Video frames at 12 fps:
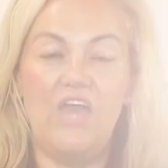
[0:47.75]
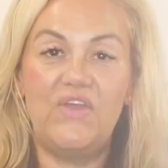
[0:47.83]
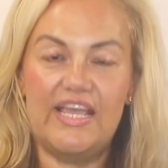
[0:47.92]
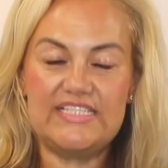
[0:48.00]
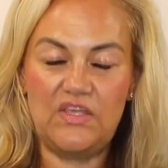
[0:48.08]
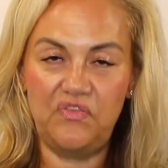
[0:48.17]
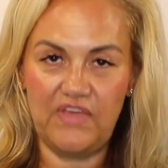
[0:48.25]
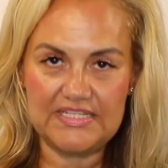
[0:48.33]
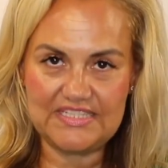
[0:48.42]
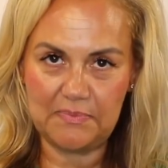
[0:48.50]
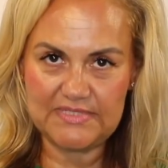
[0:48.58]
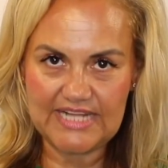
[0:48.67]
Okay, so
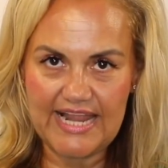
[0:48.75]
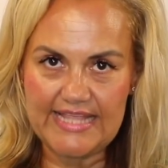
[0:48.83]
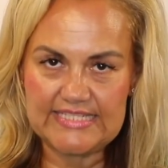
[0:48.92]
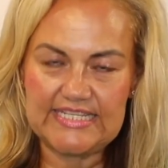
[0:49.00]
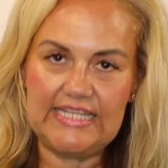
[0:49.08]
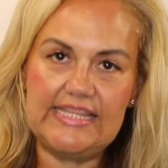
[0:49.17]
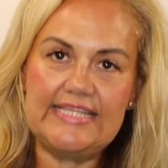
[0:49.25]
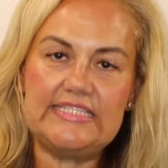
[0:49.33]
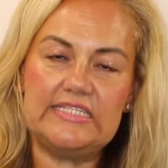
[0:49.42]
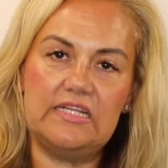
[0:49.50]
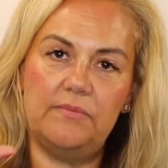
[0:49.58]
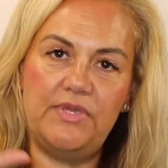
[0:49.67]
first up is cleansing.
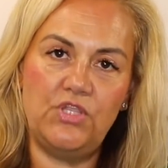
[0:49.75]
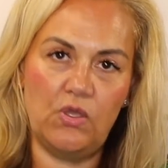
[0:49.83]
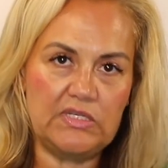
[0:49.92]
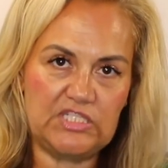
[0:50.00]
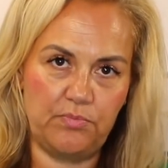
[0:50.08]
This is going to be no